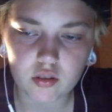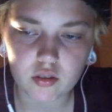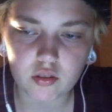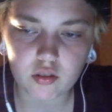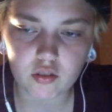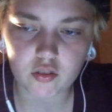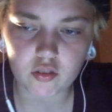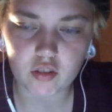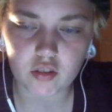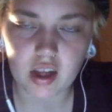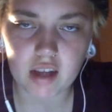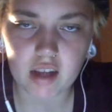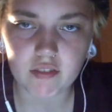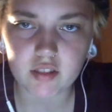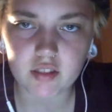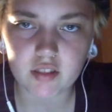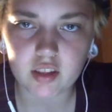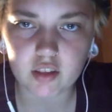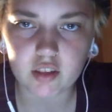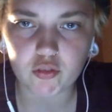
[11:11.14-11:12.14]
Just
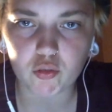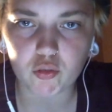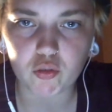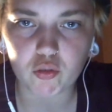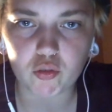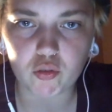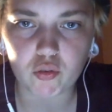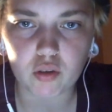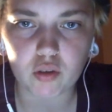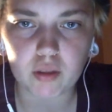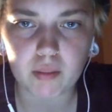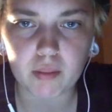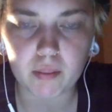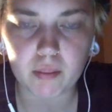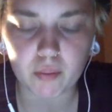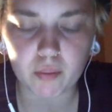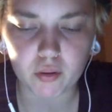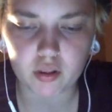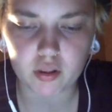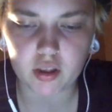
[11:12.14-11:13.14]
having testosterone in my
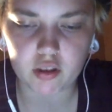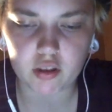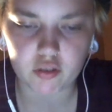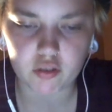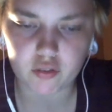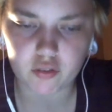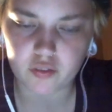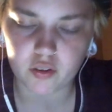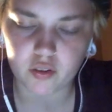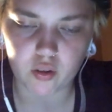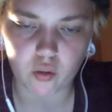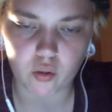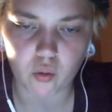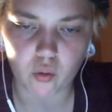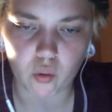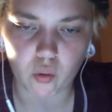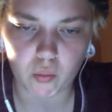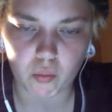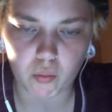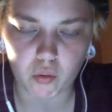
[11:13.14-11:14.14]
body, I just feel a
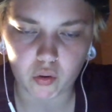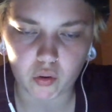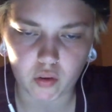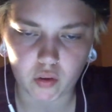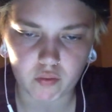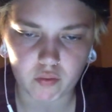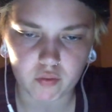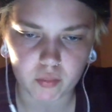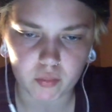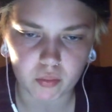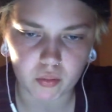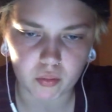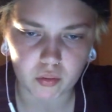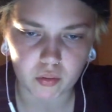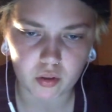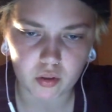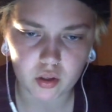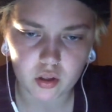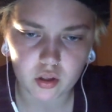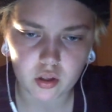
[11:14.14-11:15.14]
lot more comfortable,
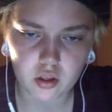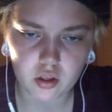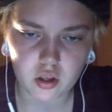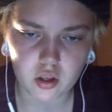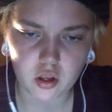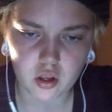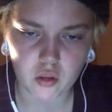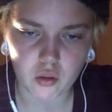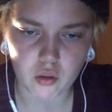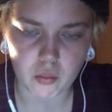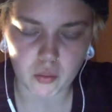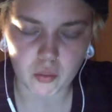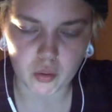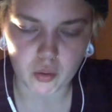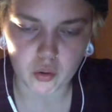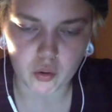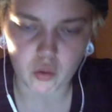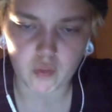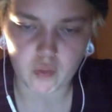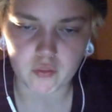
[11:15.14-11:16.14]
a lot more
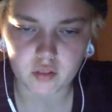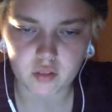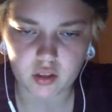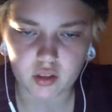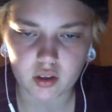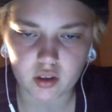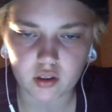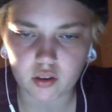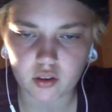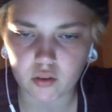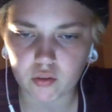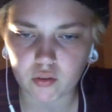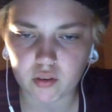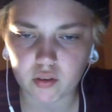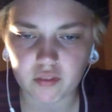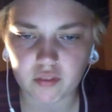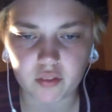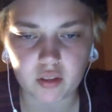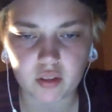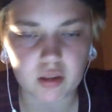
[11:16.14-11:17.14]
confident. You know, I
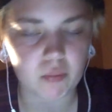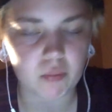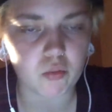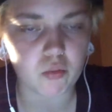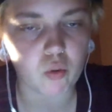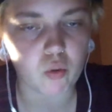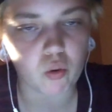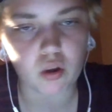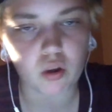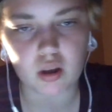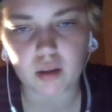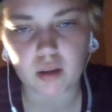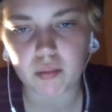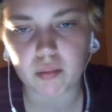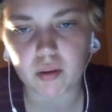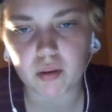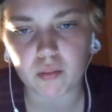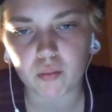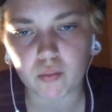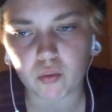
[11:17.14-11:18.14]
feel like I'm talking a
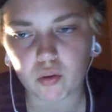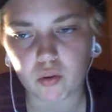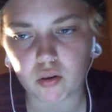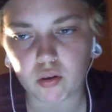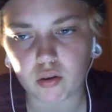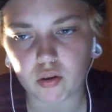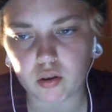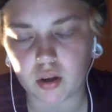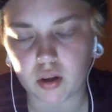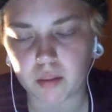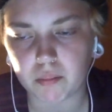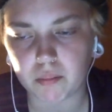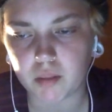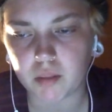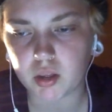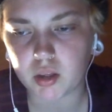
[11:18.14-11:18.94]
bit more. I'm